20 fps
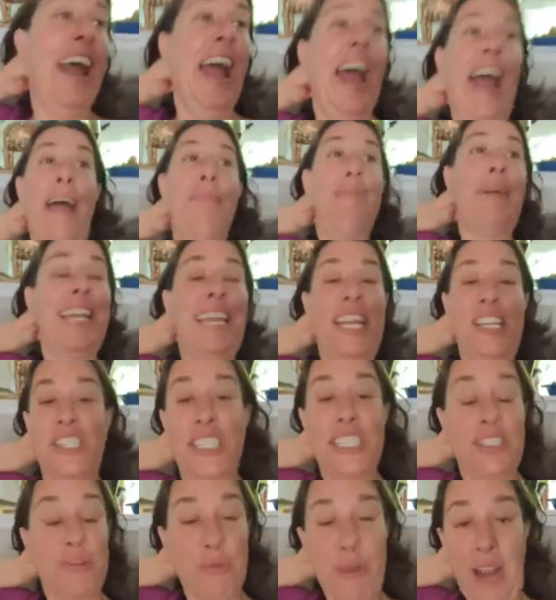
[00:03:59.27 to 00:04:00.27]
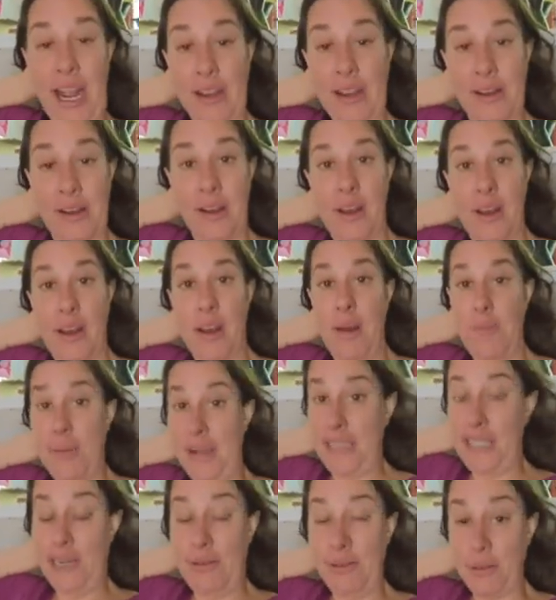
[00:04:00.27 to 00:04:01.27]
And my kitchen's a wreck
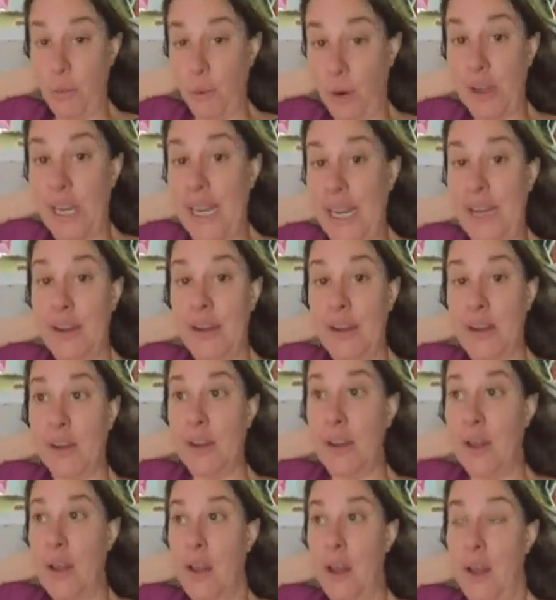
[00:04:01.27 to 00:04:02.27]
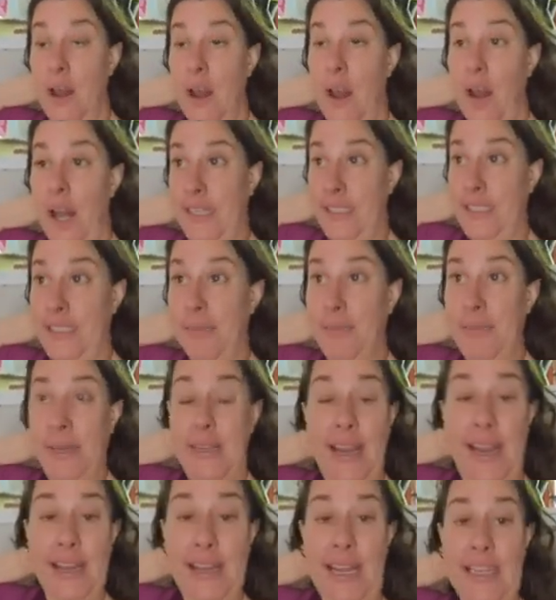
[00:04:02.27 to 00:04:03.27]
because I was working until
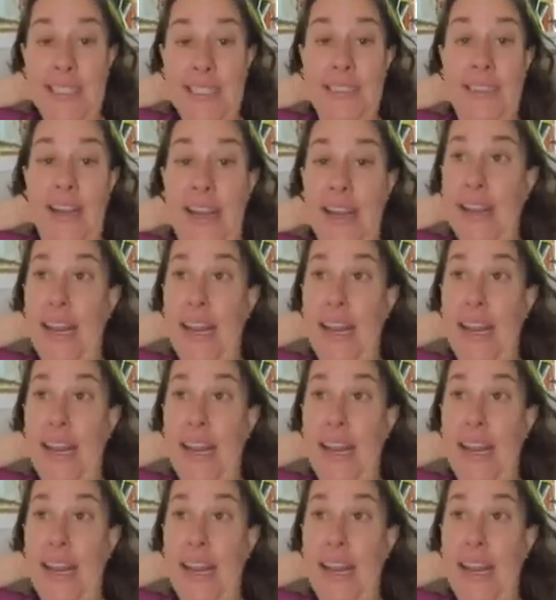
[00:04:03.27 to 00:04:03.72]
midnight last night.